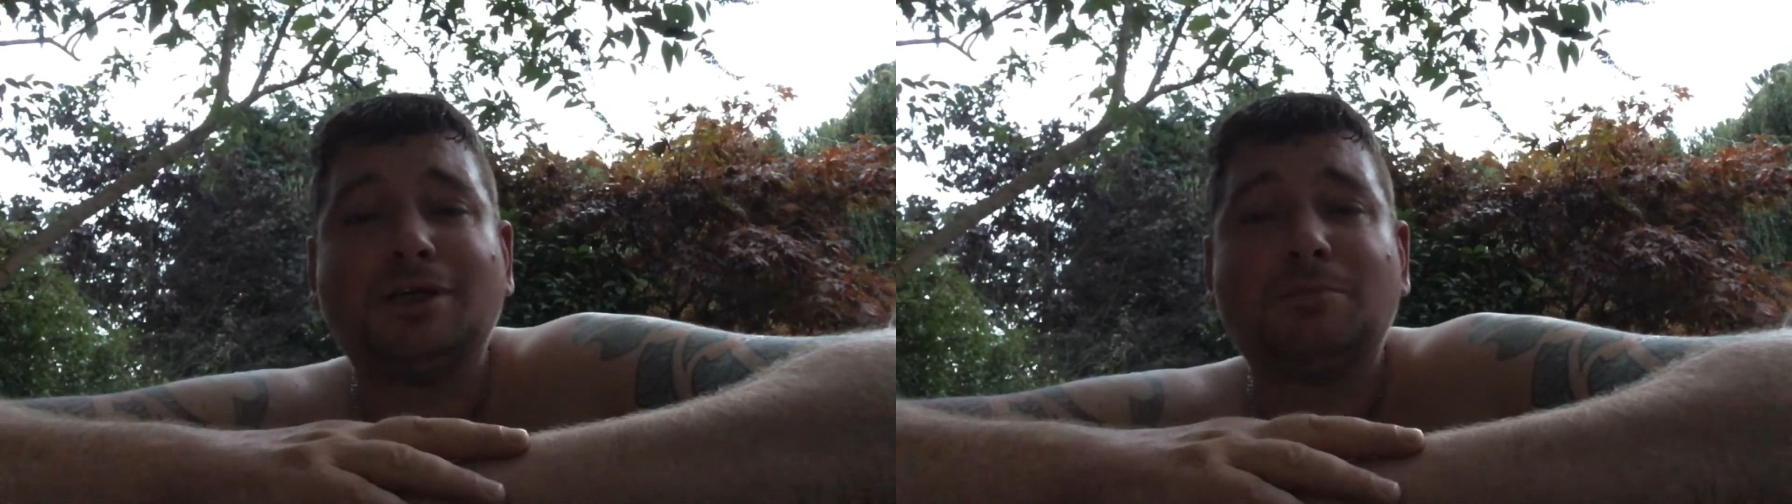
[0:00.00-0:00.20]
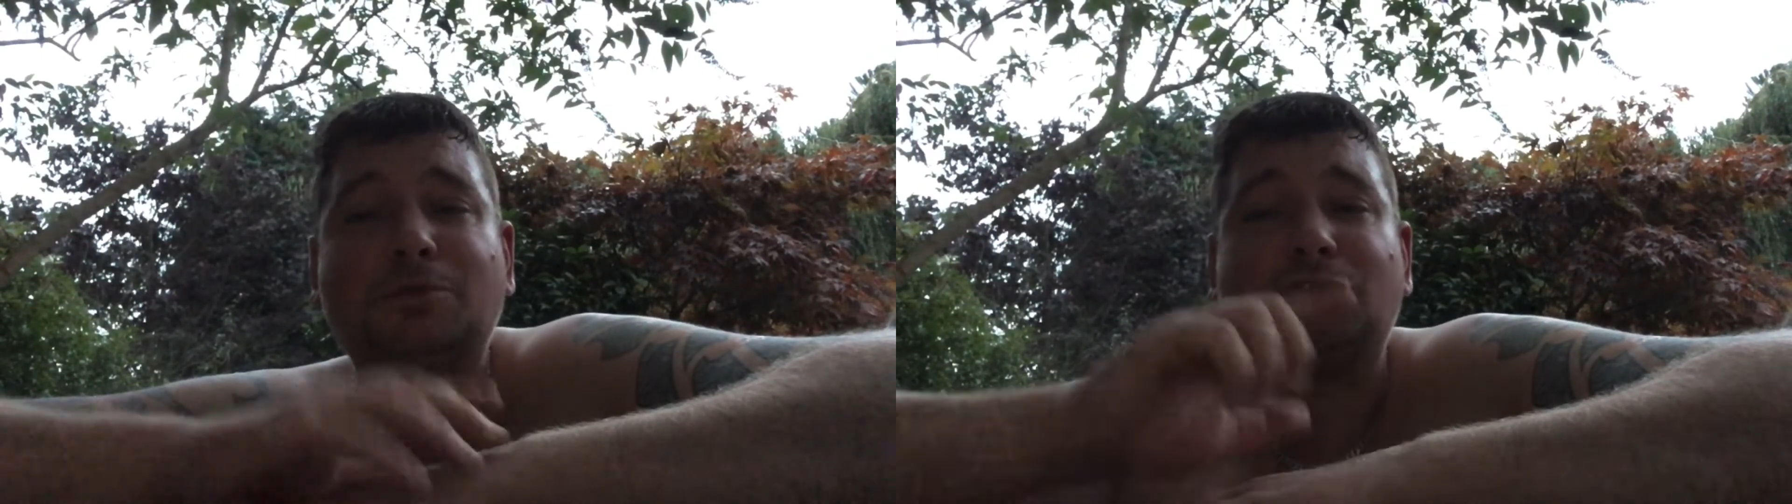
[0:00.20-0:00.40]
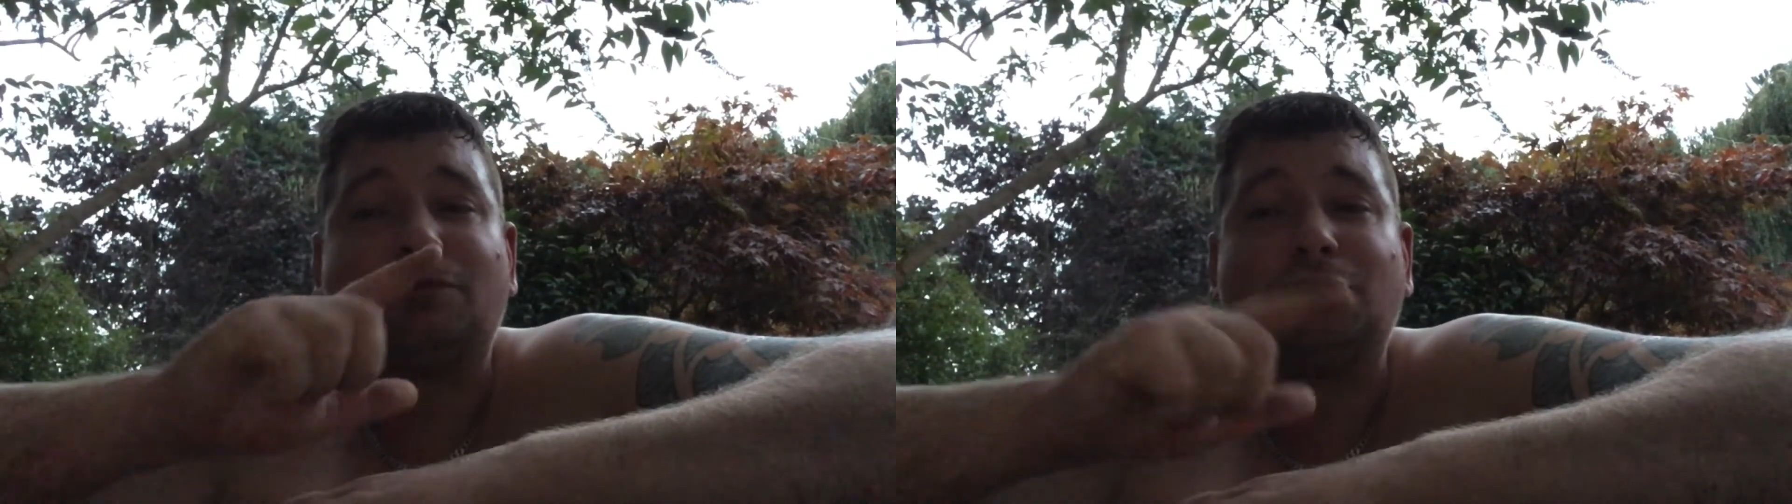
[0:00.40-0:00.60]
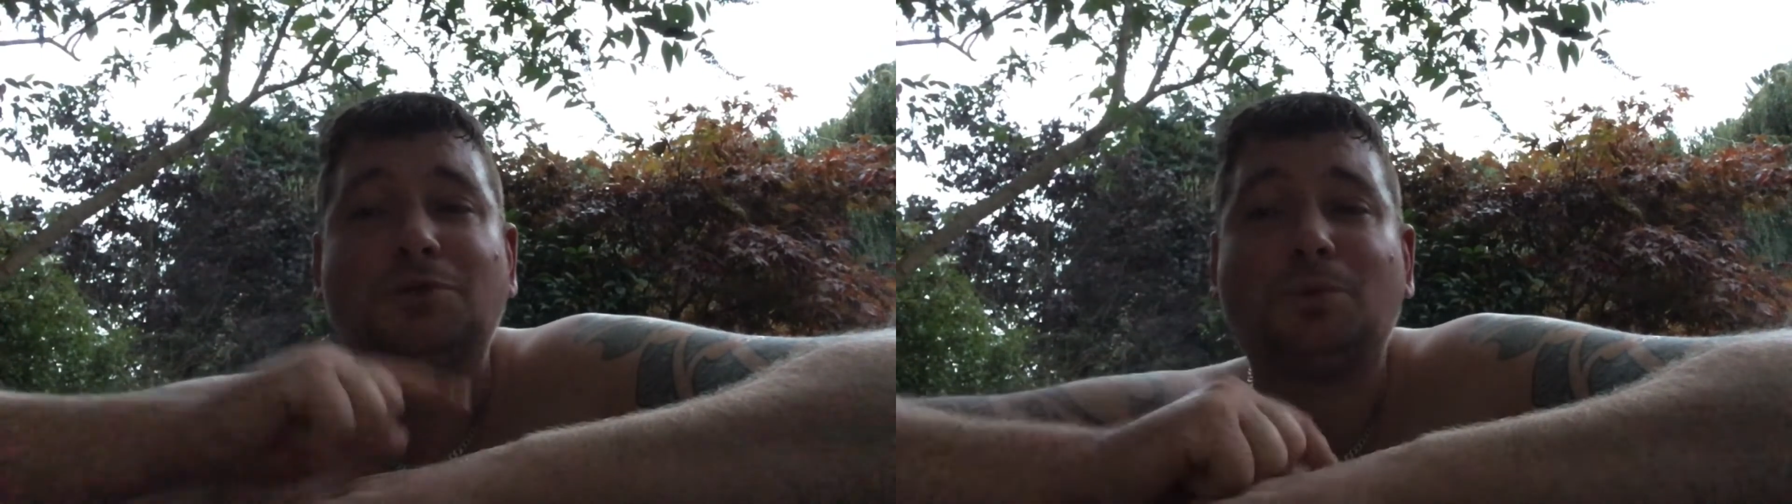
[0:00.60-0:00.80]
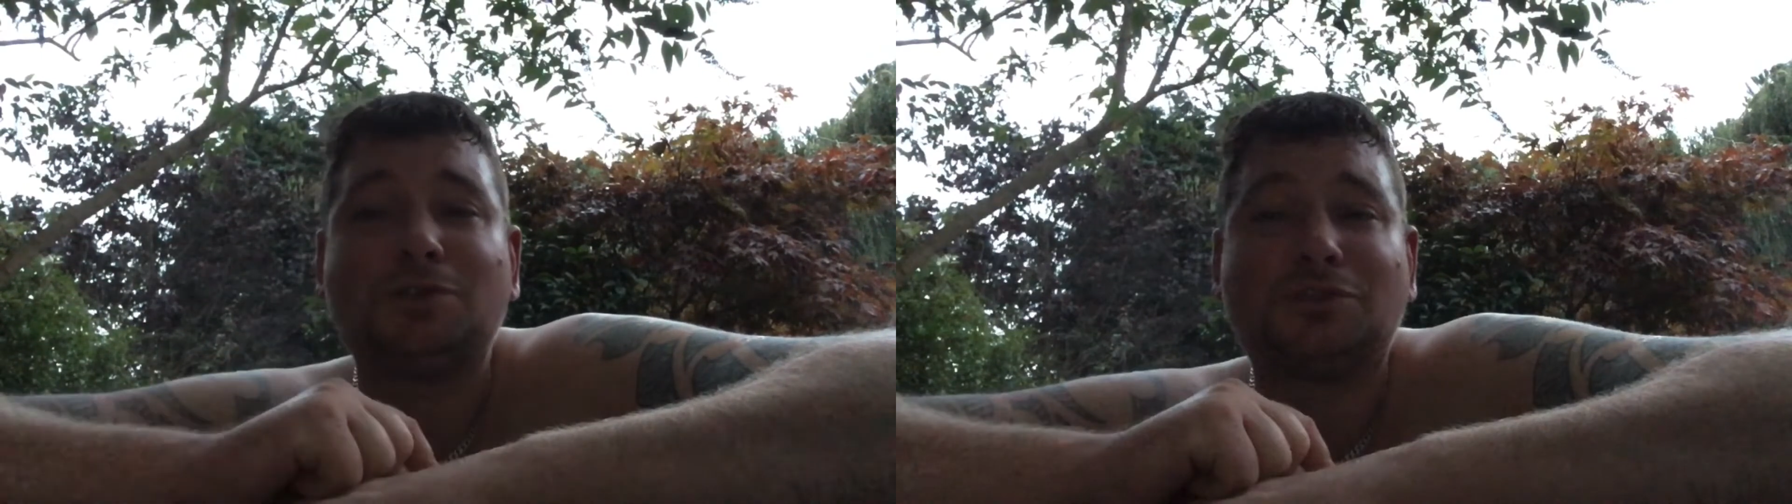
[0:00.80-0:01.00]
But if
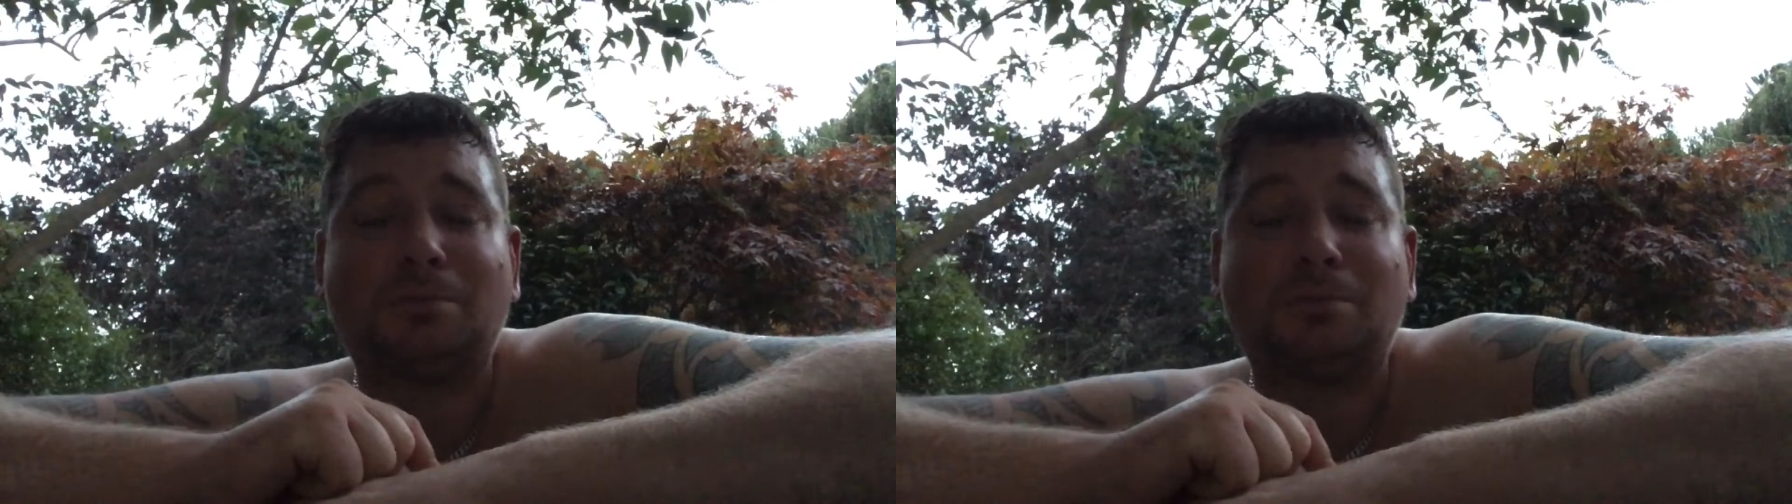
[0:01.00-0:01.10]
you want